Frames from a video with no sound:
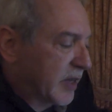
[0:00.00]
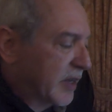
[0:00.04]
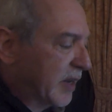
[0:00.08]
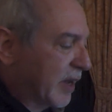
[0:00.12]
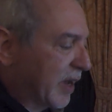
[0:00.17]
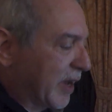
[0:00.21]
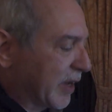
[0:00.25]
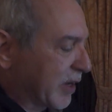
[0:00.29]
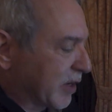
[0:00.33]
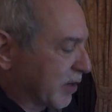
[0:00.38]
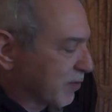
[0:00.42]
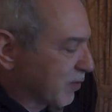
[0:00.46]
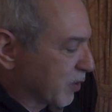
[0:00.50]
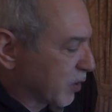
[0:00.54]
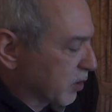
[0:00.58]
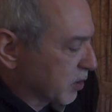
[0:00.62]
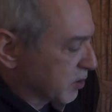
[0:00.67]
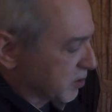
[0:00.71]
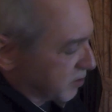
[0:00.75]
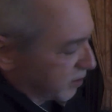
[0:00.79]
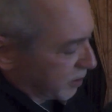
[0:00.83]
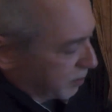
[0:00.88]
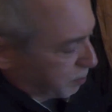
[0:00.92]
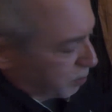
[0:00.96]
D to A
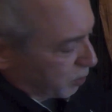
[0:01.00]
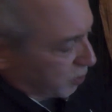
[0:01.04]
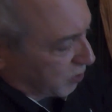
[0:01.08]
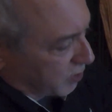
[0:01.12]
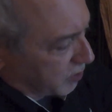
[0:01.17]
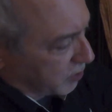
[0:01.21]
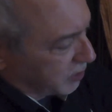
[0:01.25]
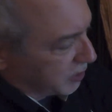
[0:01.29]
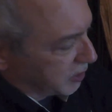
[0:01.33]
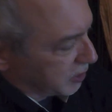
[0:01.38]
converter, so you can put all your